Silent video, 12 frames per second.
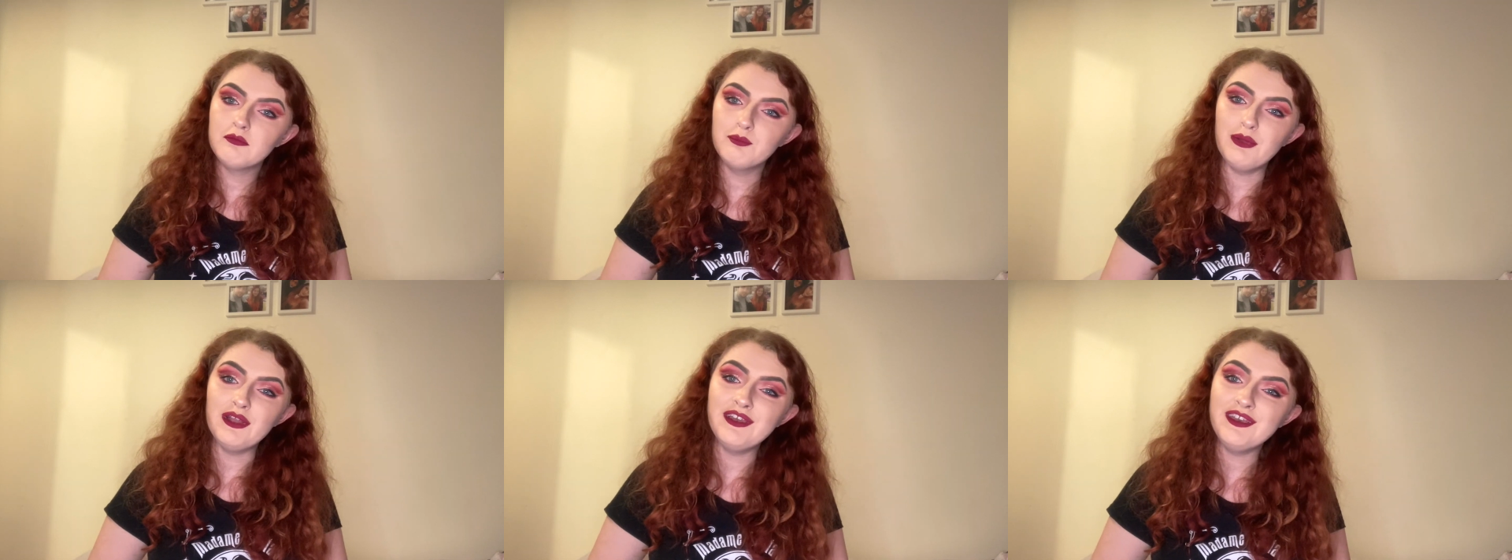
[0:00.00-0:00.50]

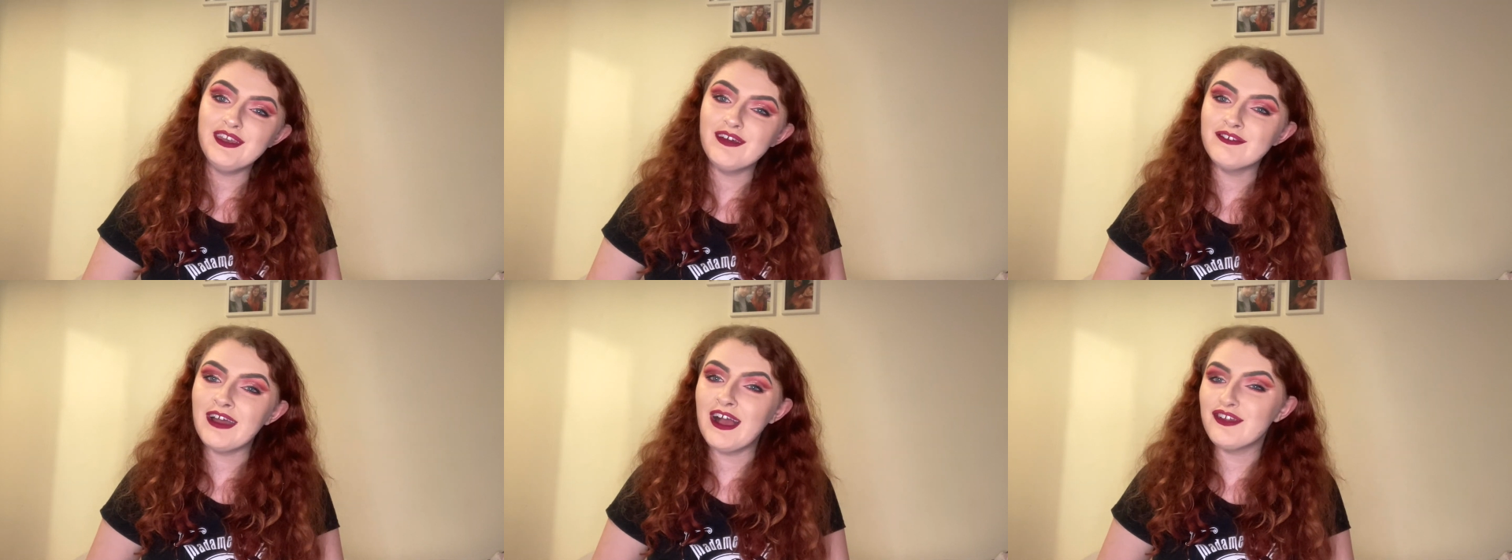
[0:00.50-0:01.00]
Melanie
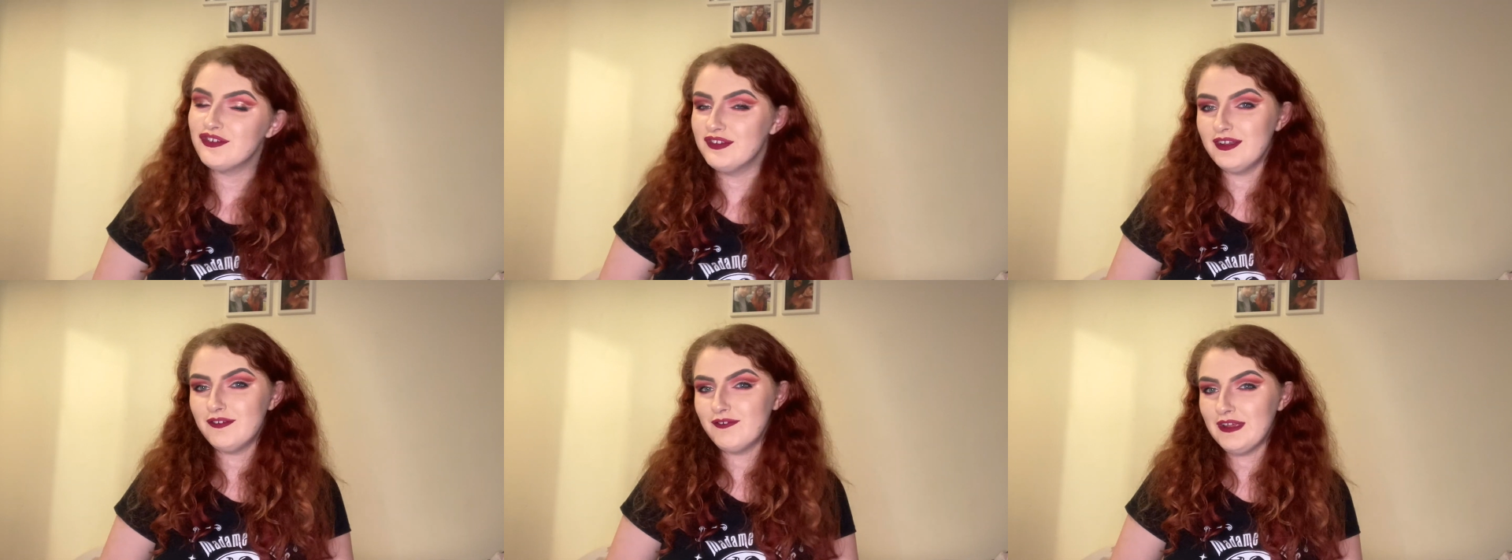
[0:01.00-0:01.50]
never actually
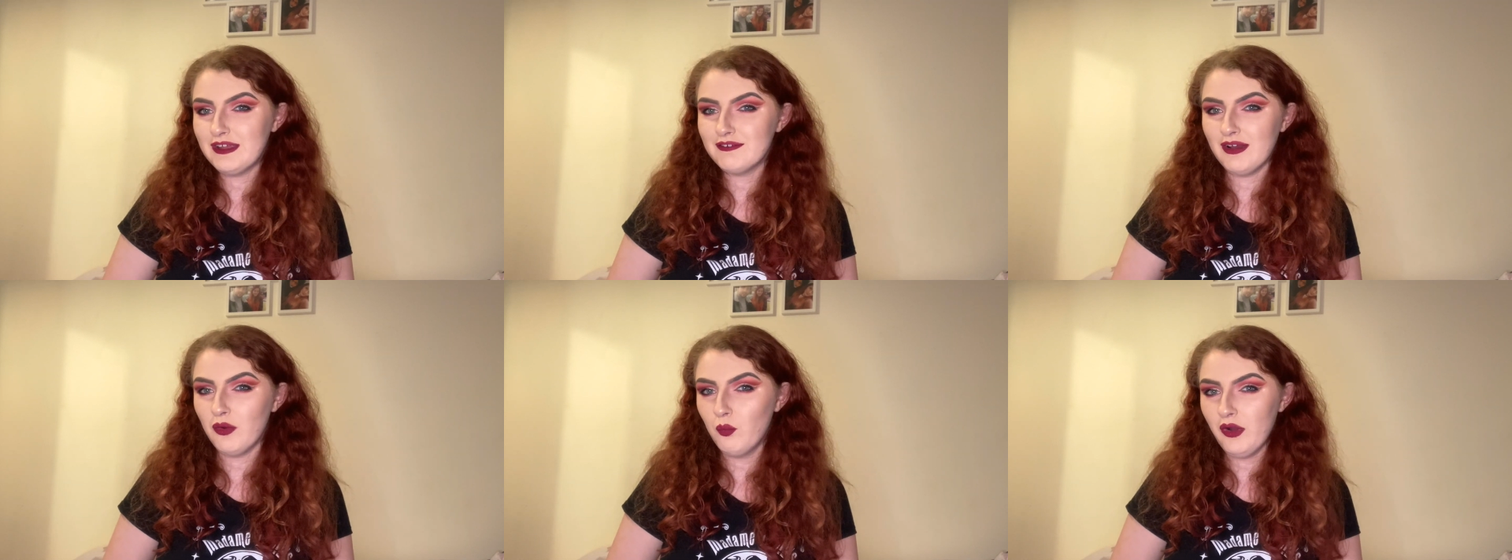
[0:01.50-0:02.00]
did figure
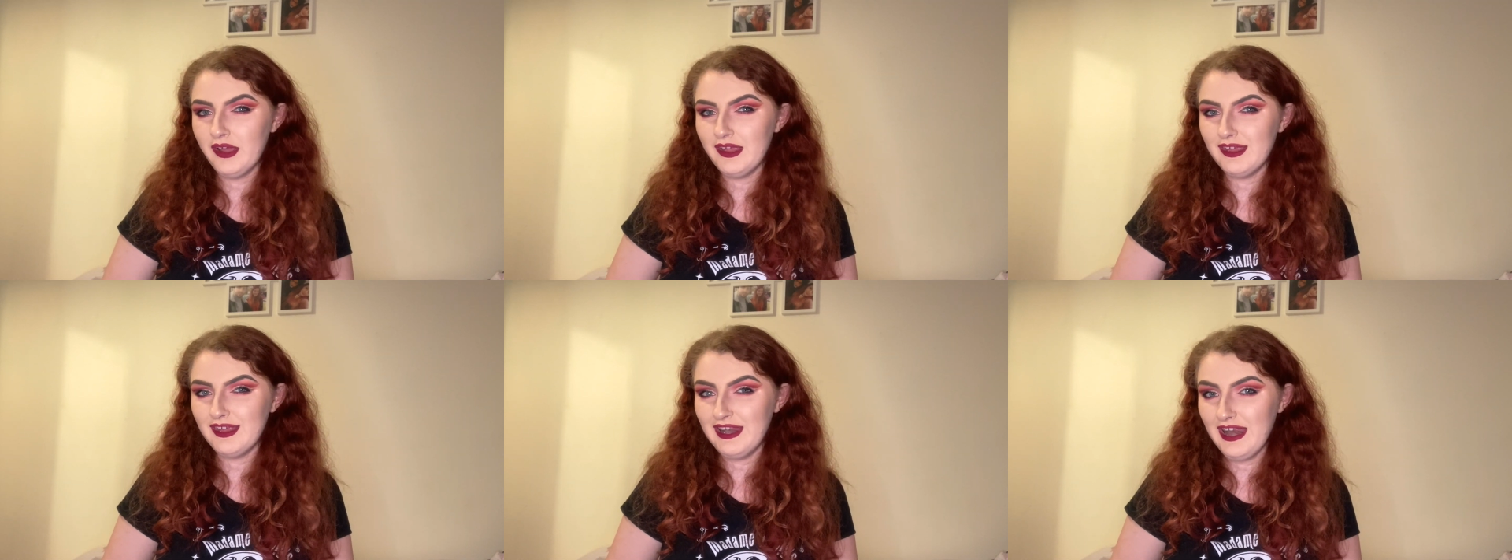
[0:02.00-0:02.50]
out why
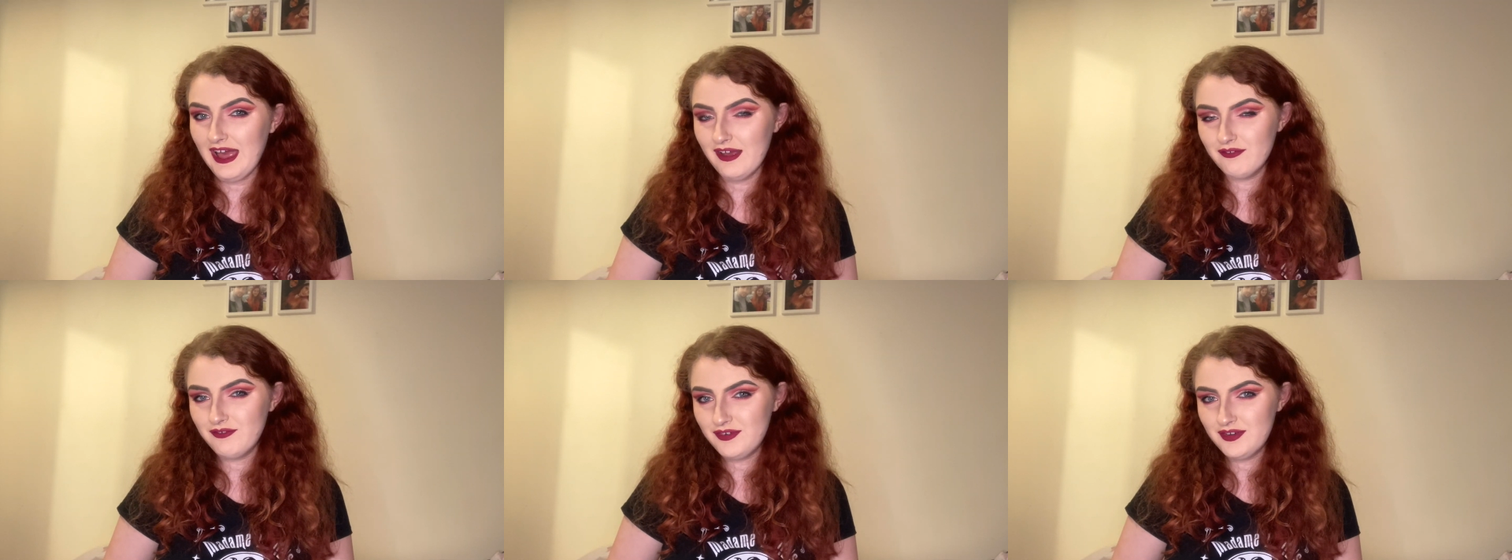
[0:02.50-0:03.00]
he
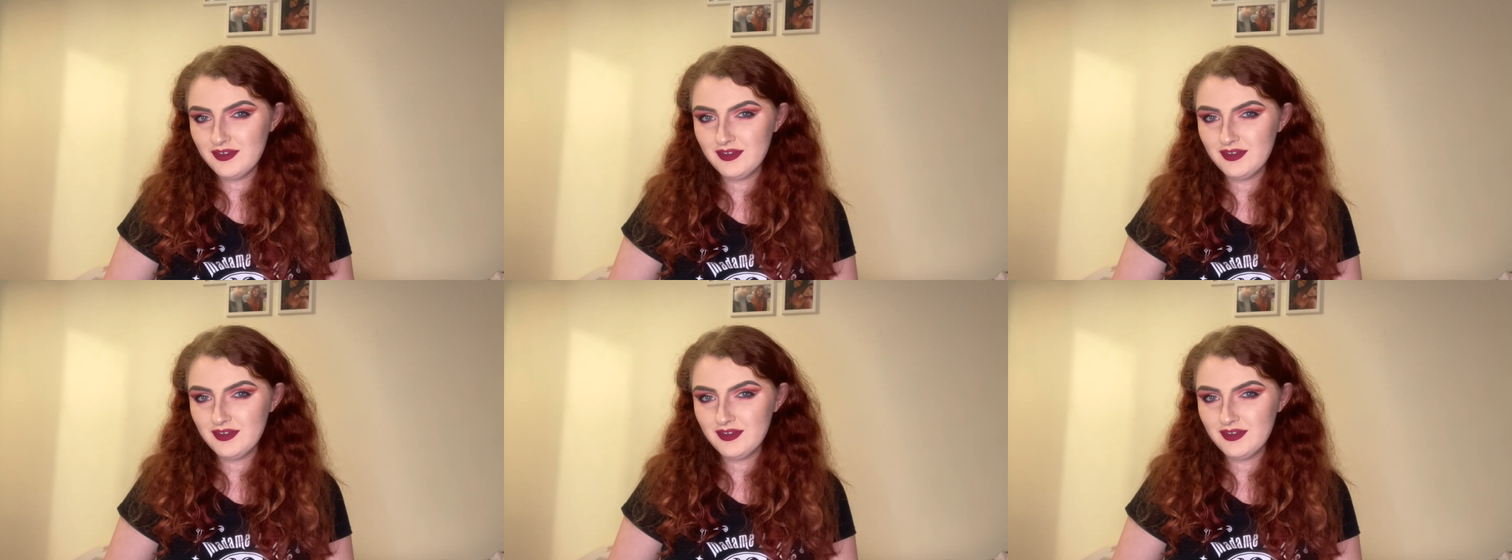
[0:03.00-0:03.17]
left.